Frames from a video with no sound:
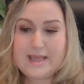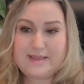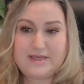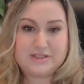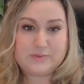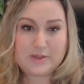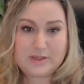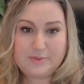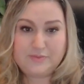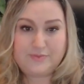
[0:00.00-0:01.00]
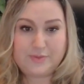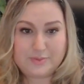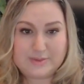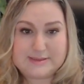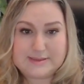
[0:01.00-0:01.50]
and they just want to move
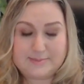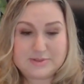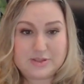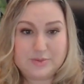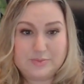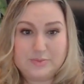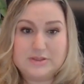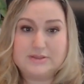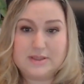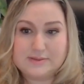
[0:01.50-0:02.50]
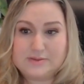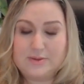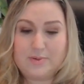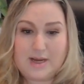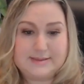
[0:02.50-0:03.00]
forward with step 2, which is also
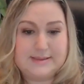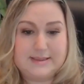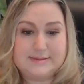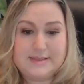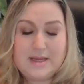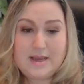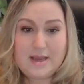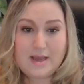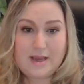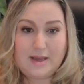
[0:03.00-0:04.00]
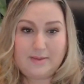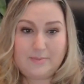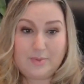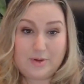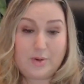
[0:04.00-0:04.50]
a process
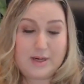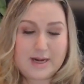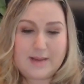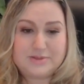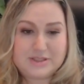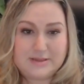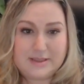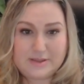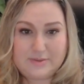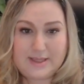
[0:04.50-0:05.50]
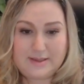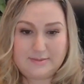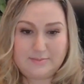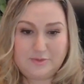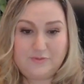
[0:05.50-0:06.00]
or an option that you
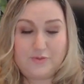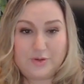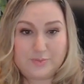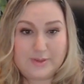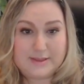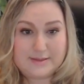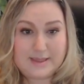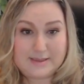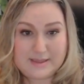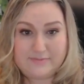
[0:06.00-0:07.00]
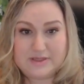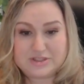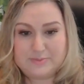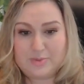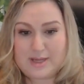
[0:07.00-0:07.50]
can move forward with in the
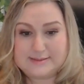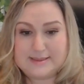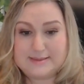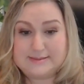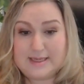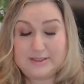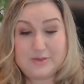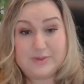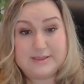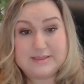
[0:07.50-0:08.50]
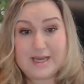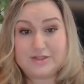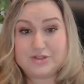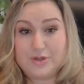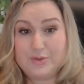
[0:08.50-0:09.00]
eviction process, and you would
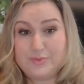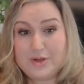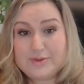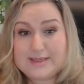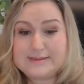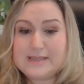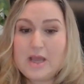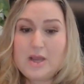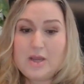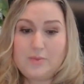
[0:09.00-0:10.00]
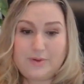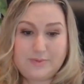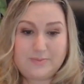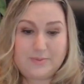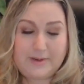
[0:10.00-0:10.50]
attach your own notice. We
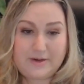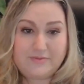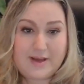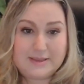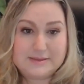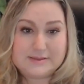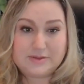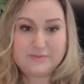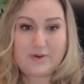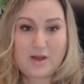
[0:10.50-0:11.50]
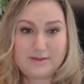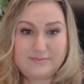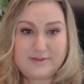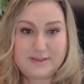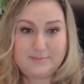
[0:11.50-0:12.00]
would prepare, file, and serve all
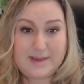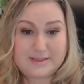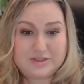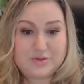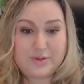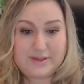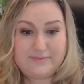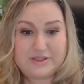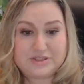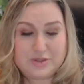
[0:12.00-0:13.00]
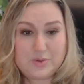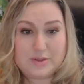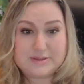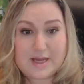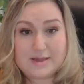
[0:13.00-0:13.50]
of the mandatory eviction
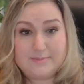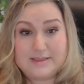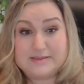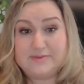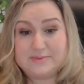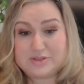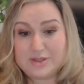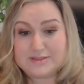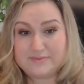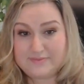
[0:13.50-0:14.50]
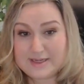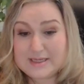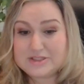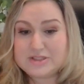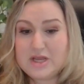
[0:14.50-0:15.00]
court documents from start to
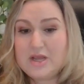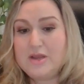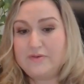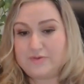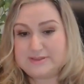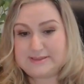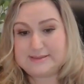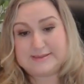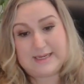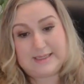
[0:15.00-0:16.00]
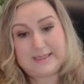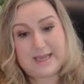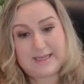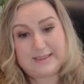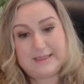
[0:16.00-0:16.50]
finish for
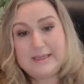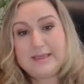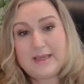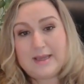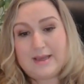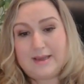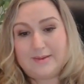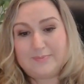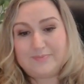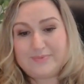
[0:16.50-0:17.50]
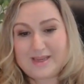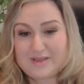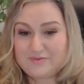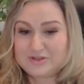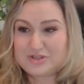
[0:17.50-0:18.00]
$699. Thank
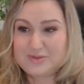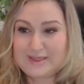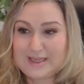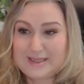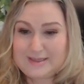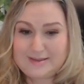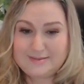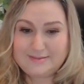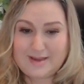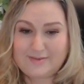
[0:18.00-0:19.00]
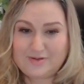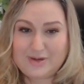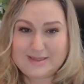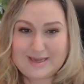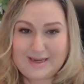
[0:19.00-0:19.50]
you for tuning in. Have a
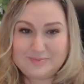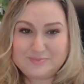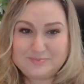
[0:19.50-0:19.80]
great day.